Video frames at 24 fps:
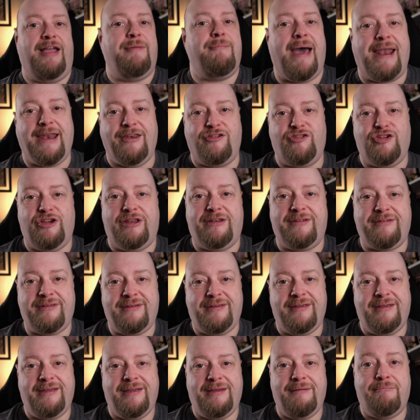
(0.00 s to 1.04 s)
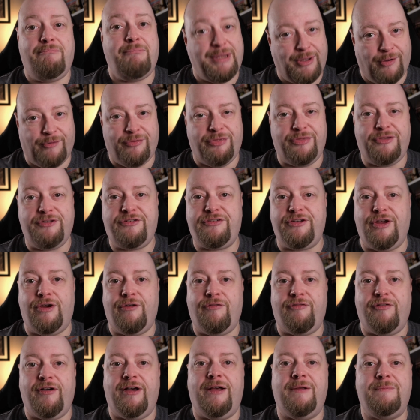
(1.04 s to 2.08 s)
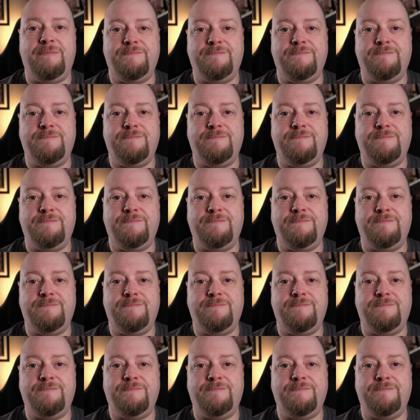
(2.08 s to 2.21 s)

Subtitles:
manage it. Beyond the Sofa.